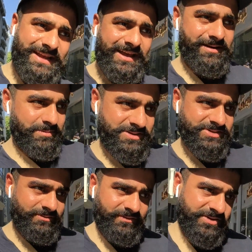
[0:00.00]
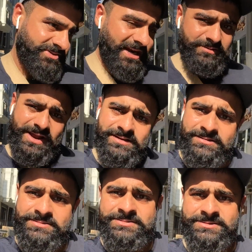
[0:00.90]
and a bunch of reviews that I read.
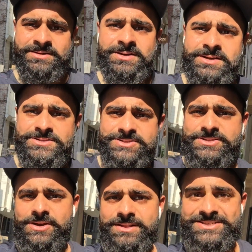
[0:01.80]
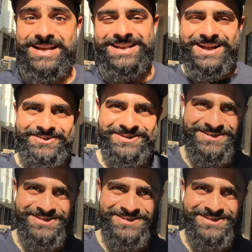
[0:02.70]
So let's check it out.